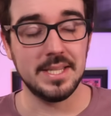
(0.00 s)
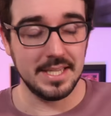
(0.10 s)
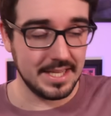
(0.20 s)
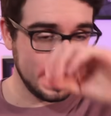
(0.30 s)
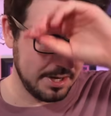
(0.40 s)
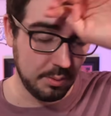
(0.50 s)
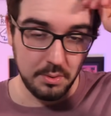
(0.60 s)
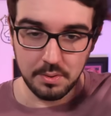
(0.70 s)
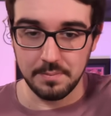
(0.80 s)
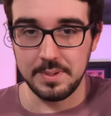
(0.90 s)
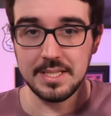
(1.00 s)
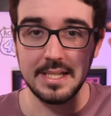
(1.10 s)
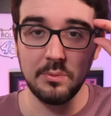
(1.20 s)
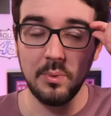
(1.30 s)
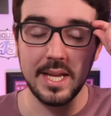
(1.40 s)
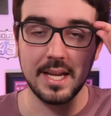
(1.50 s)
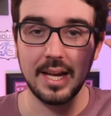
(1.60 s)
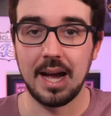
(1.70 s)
Busy day, whew, busy week.